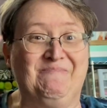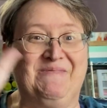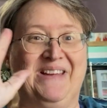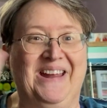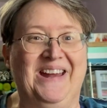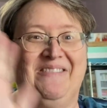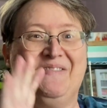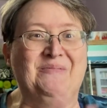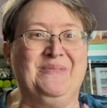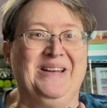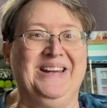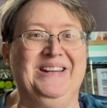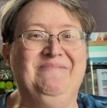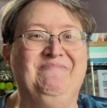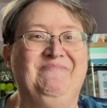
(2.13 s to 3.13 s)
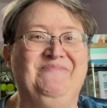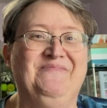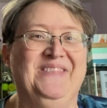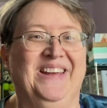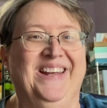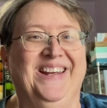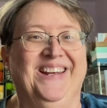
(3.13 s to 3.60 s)
Hey everybody,
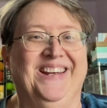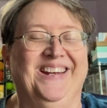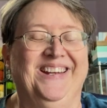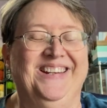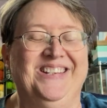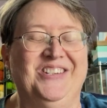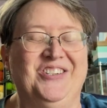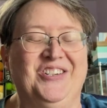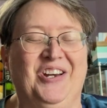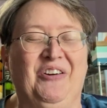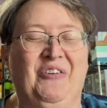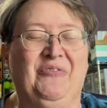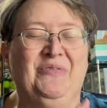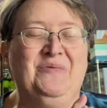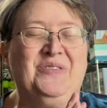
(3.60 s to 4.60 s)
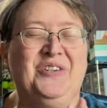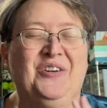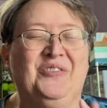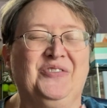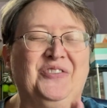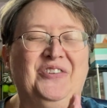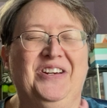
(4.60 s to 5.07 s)
it's Cheryl from
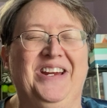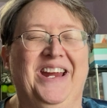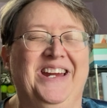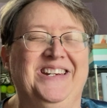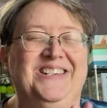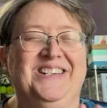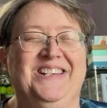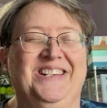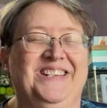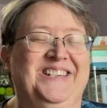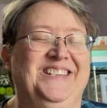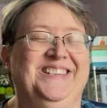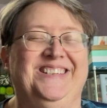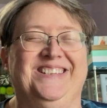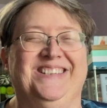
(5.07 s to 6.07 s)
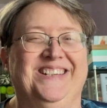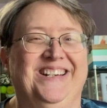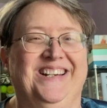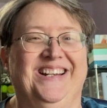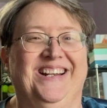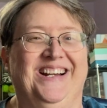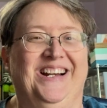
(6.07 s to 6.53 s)
Cheryl's Creations.
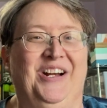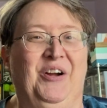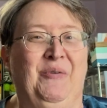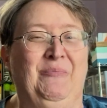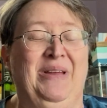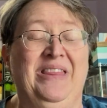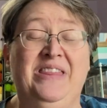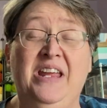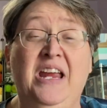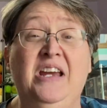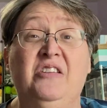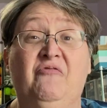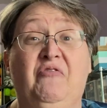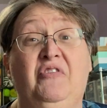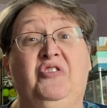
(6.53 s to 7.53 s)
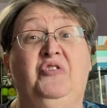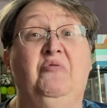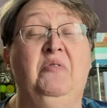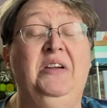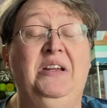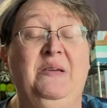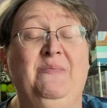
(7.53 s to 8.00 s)
Thanks for
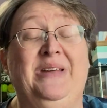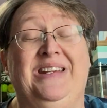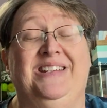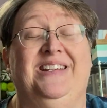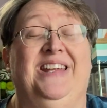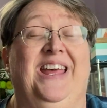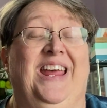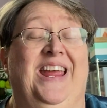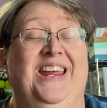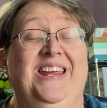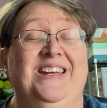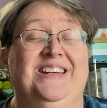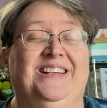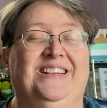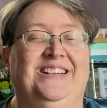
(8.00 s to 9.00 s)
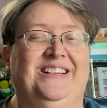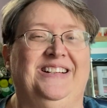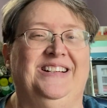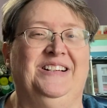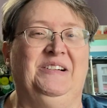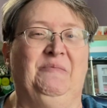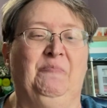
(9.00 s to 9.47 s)
joining me today.
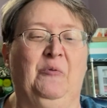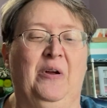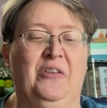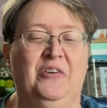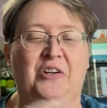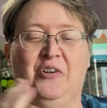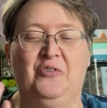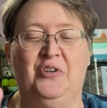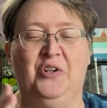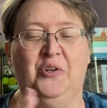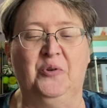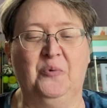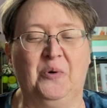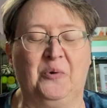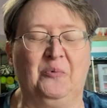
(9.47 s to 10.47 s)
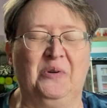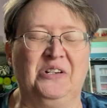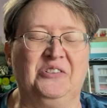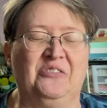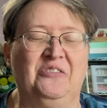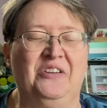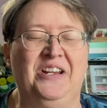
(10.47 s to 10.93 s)
Whether you're new or
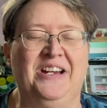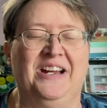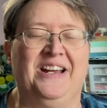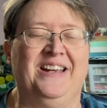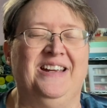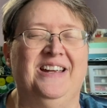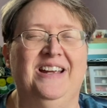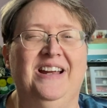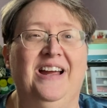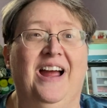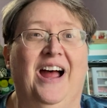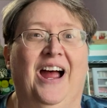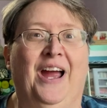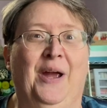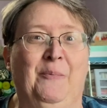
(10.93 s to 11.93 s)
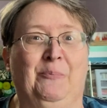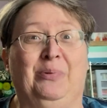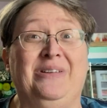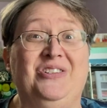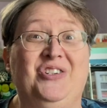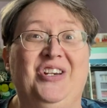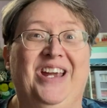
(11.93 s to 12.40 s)
returning, I
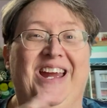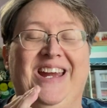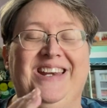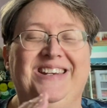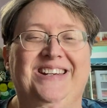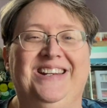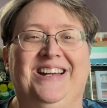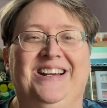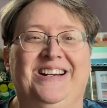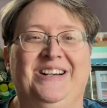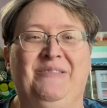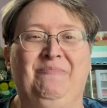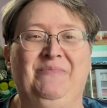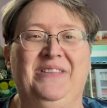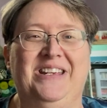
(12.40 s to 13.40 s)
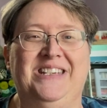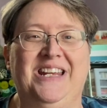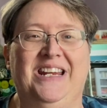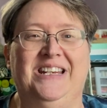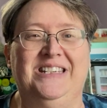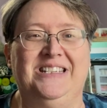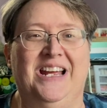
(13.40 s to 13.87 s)
appreciate you
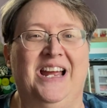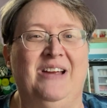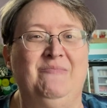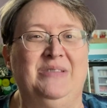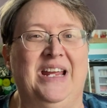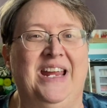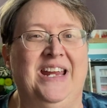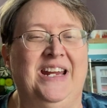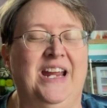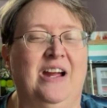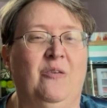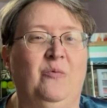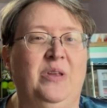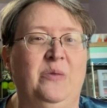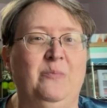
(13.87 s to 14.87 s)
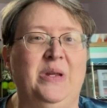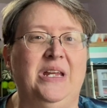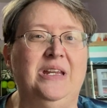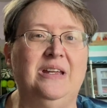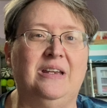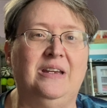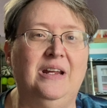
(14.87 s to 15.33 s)
taking time to hang out with
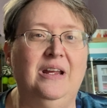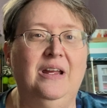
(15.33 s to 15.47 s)
me and